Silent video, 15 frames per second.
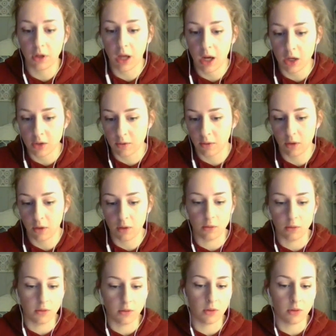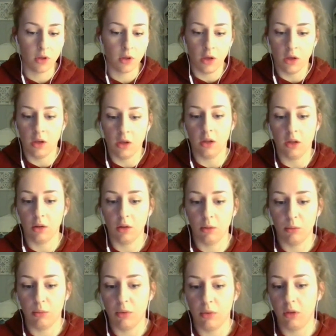cash flows,
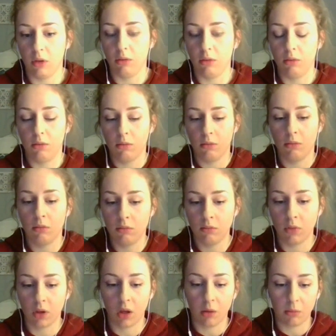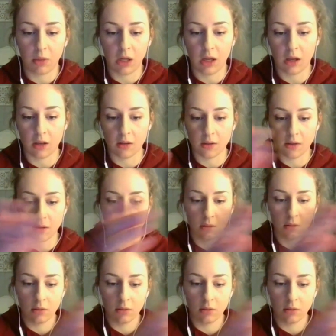the company has